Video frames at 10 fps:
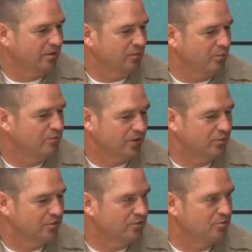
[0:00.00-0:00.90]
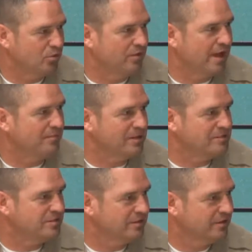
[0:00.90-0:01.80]
we felt, would do more
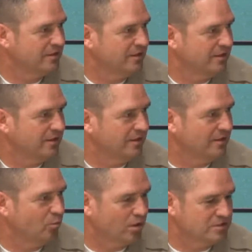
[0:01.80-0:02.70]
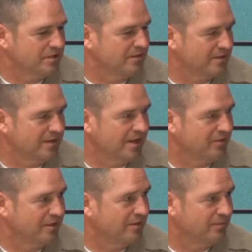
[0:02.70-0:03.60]
damage in washing things
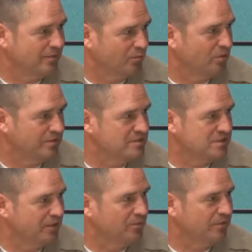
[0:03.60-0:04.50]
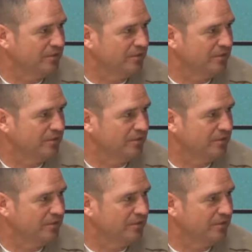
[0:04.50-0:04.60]
out than what these gentlemen